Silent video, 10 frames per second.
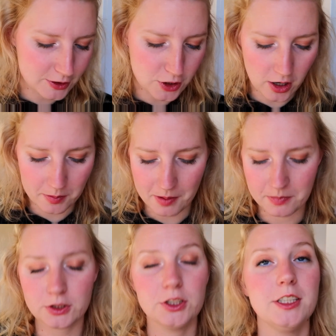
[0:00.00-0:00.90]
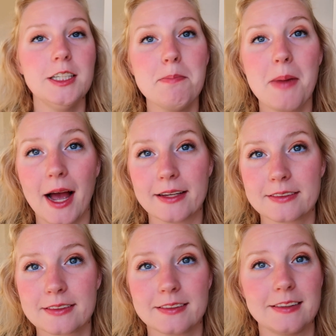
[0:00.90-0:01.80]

talk about my sheet masks.